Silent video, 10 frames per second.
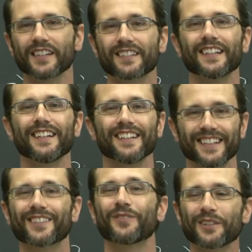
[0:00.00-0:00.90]
sense,
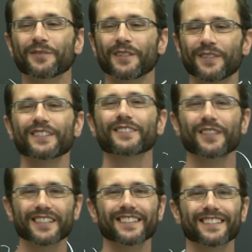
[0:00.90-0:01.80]
it's one of the first
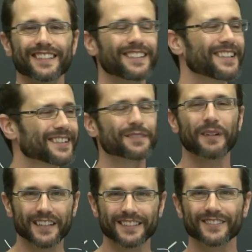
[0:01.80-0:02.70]
questions uh, like a
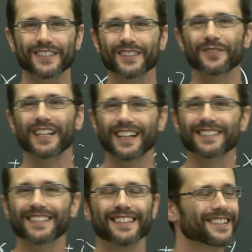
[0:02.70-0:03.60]
smart student will
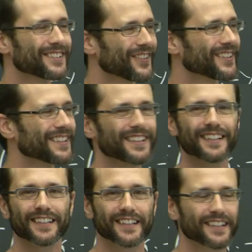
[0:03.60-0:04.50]
ask, uh, you know, in
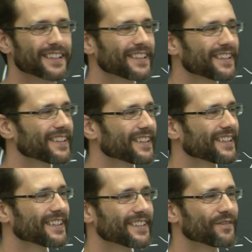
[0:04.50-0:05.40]

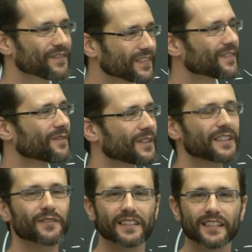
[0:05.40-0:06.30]
a,
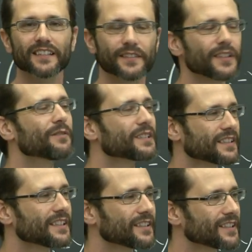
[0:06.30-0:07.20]
when, when seeing this thing, we
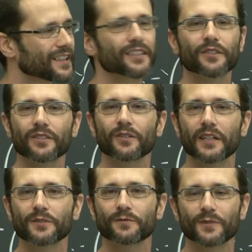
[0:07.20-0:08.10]
still uh, don't know
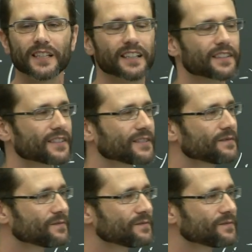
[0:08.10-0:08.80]
how to fully answer,